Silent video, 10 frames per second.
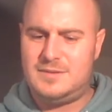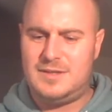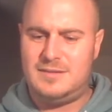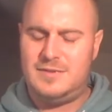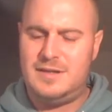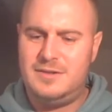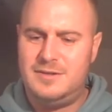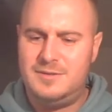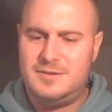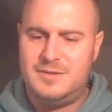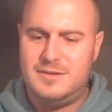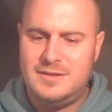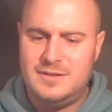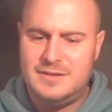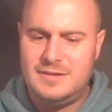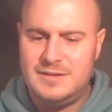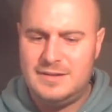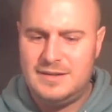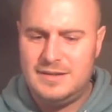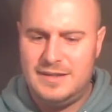God, very unusual.
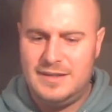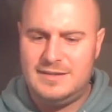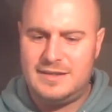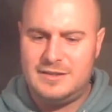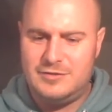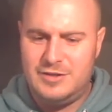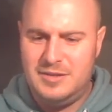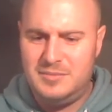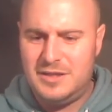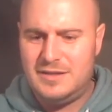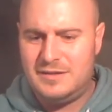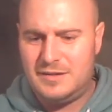It is extremely